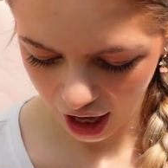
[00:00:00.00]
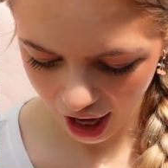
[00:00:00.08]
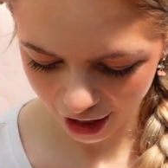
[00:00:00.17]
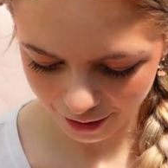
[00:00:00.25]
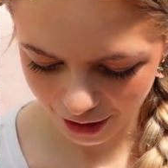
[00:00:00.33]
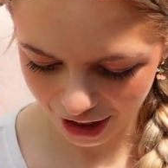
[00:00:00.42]

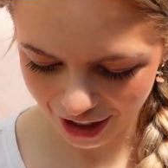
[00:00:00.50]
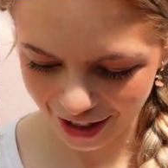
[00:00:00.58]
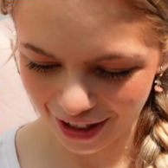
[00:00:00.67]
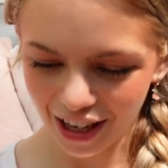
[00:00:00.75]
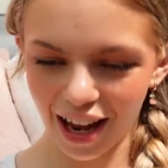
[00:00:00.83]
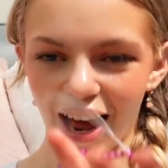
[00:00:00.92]
I
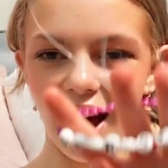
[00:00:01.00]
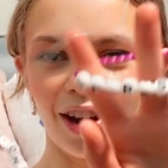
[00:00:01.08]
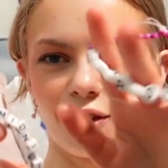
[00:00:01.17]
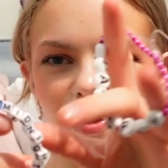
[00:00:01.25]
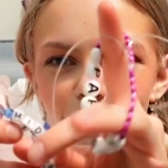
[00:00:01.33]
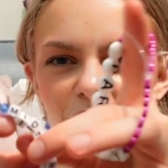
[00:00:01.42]

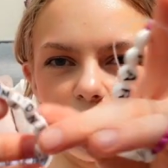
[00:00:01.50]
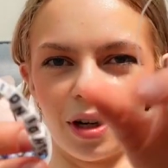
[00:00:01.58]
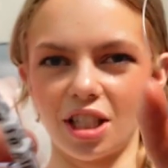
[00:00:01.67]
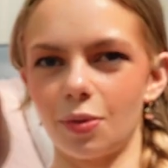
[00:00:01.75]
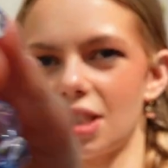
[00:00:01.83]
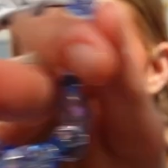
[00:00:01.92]
love them so
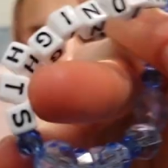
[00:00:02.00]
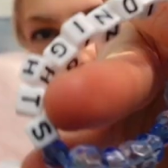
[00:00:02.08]
much. This one says